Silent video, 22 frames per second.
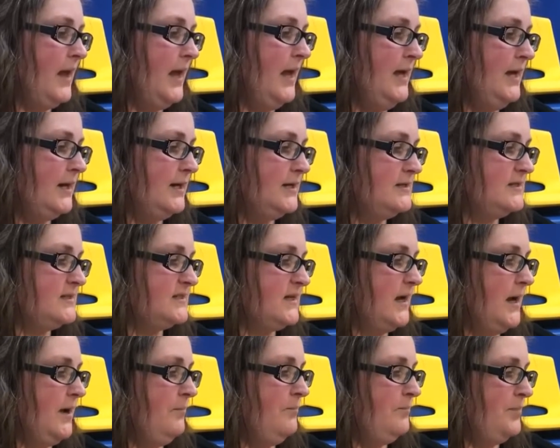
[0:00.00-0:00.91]
and
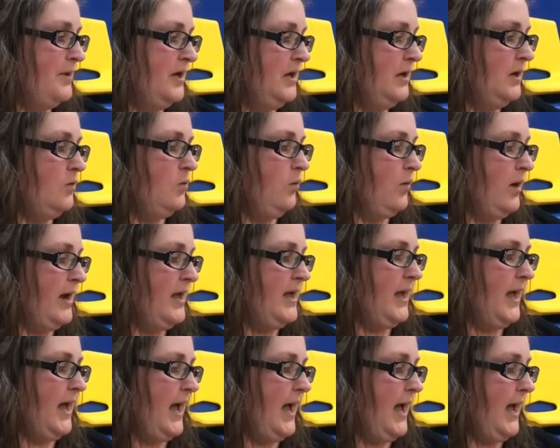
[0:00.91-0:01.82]
a big
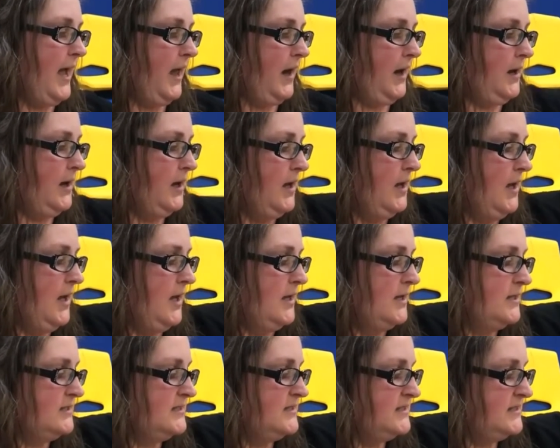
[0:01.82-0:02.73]
white hen
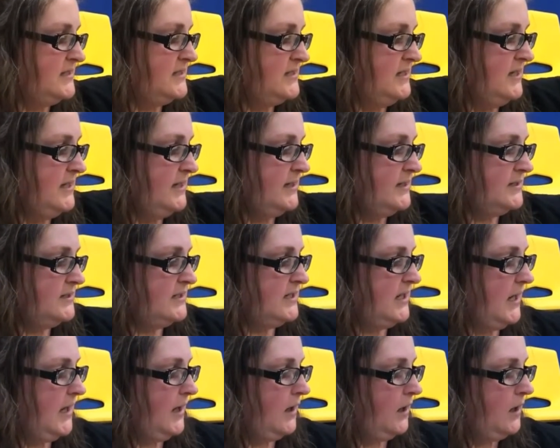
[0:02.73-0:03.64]

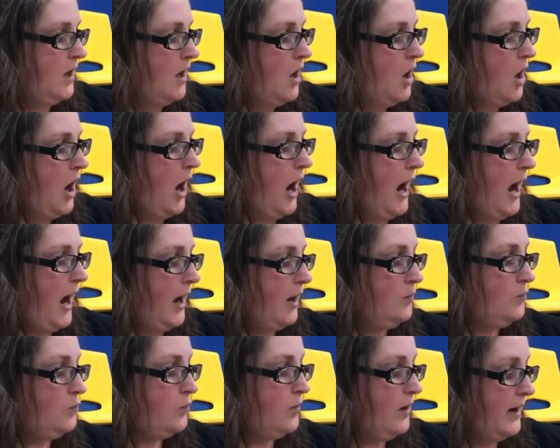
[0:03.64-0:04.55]
standing
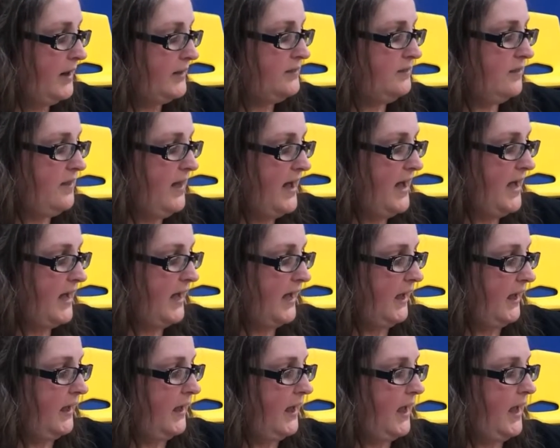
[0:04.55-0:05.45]
on one
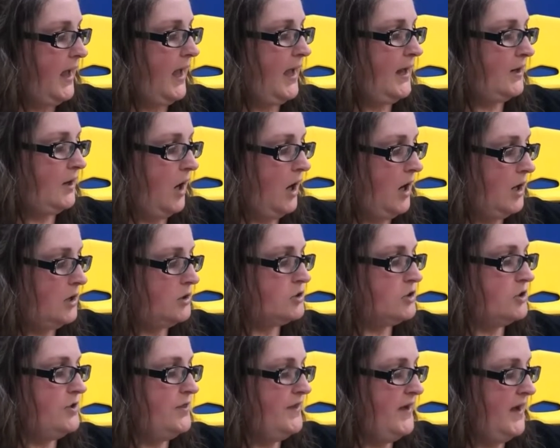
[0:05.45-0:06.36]
leg, and
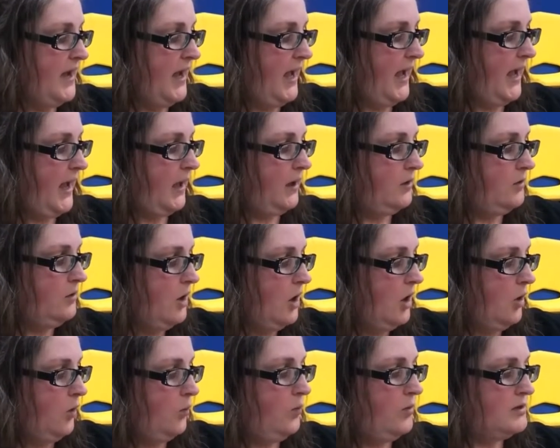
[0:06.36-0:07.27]
under the hen
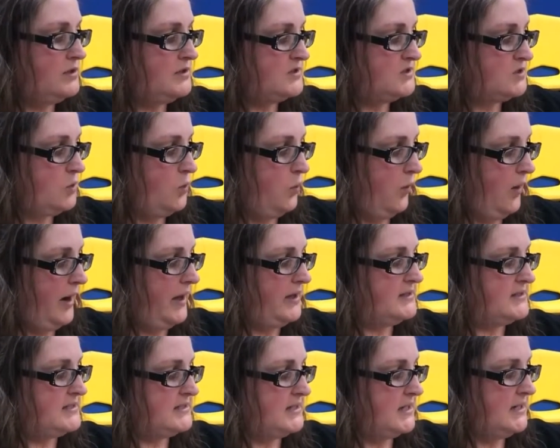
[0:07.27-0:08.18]
was
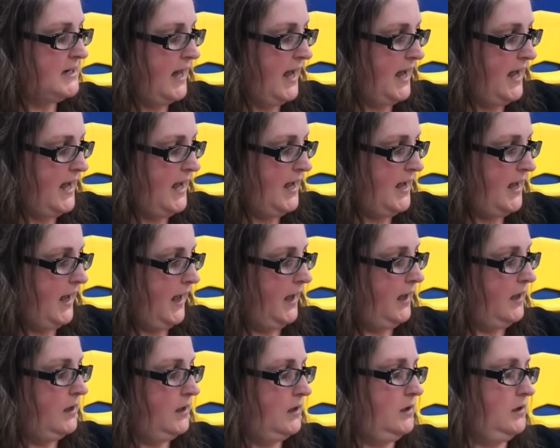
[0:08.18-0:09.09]
quite an
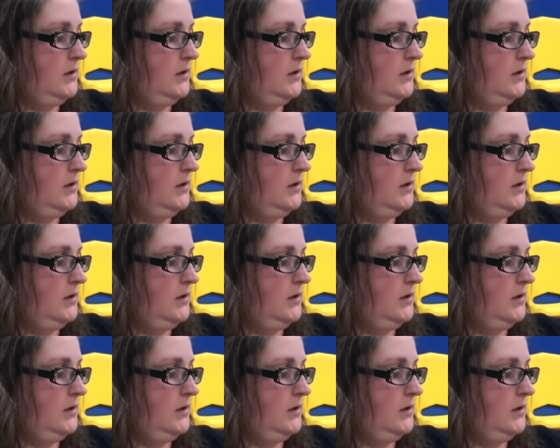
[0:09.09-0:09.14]
egg.